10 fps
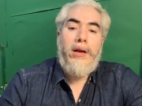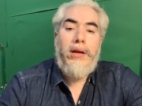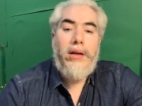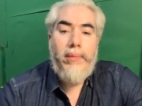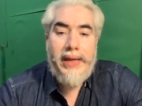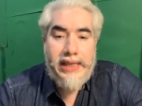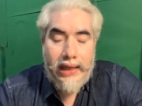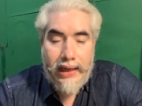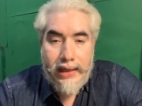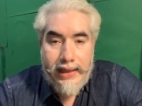uh,
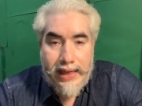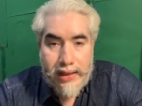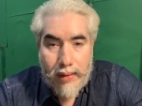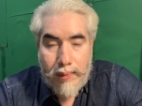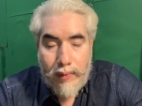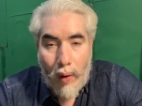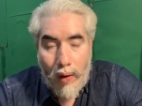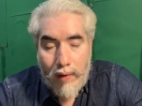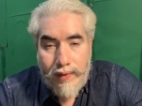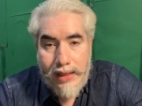basically ye sub
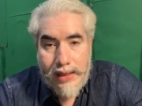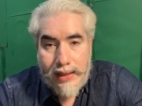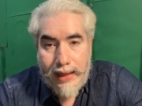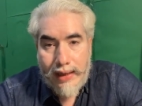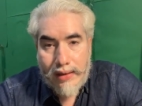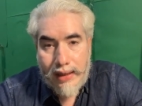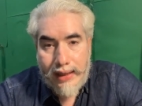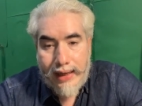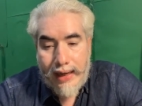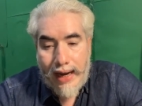all of these things
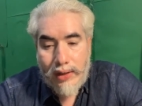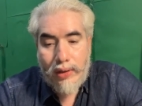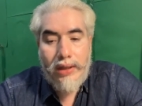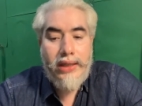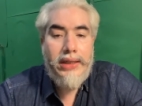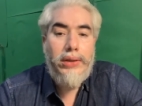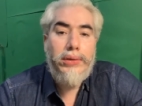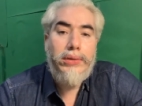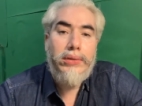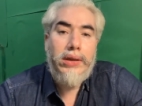it can actually lead
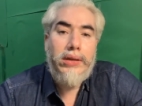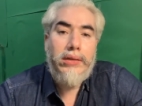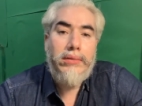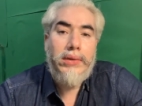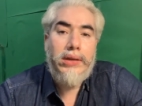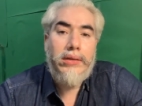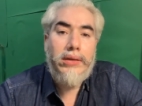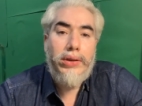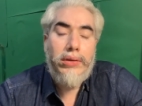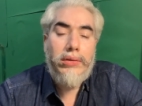to uh,
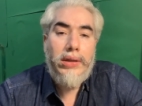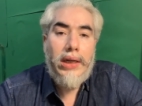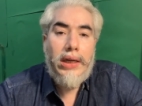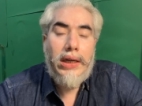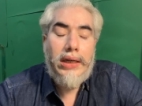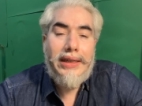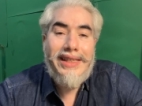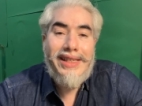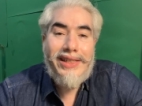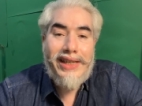uh you know uh,
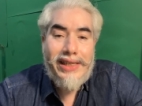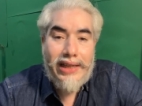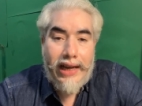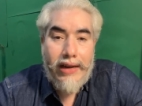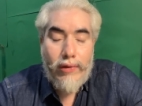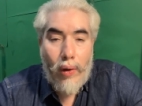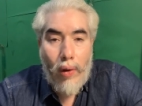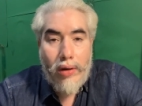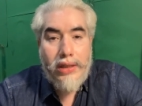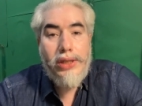distressed life
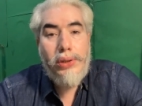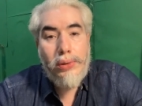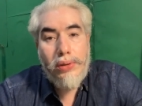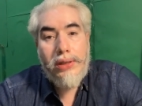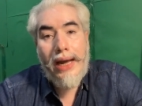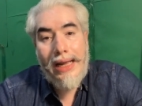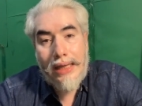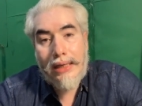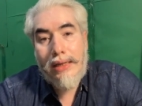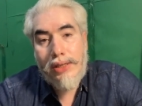or issues
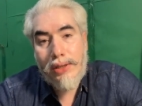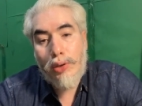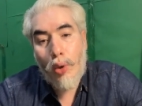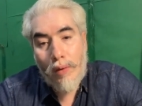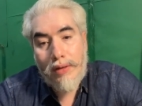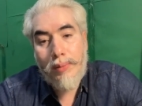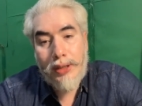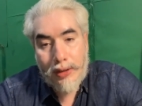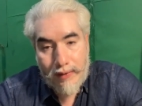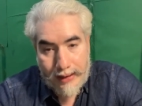health conditions over a
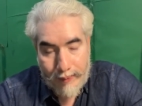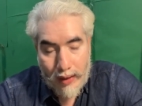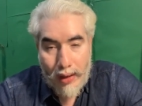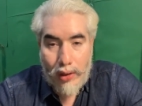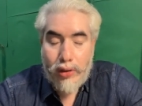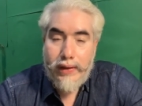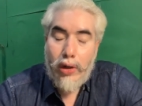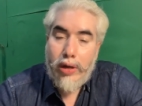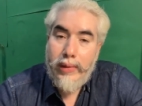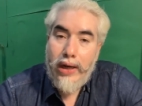period of time so we
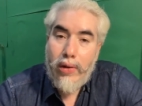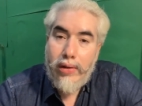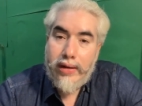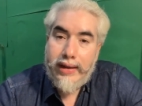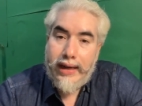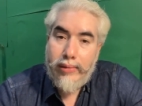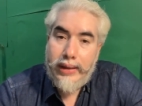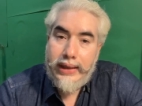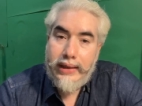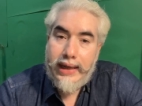normally don't
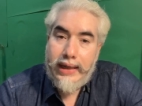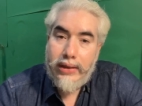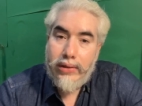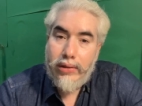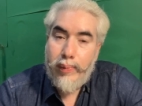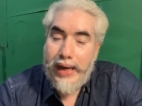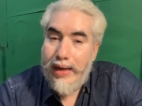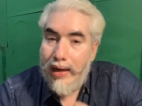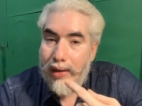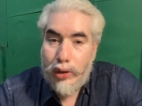recommend that you know
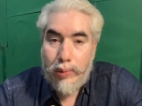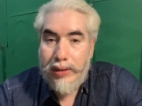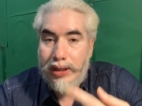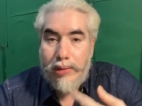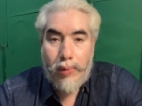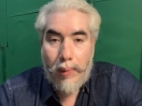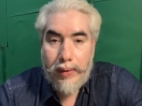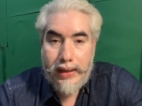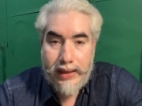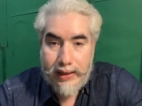painkillers should be just
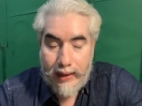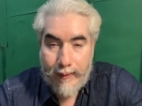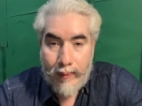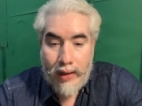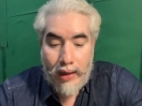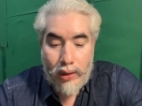popped in easily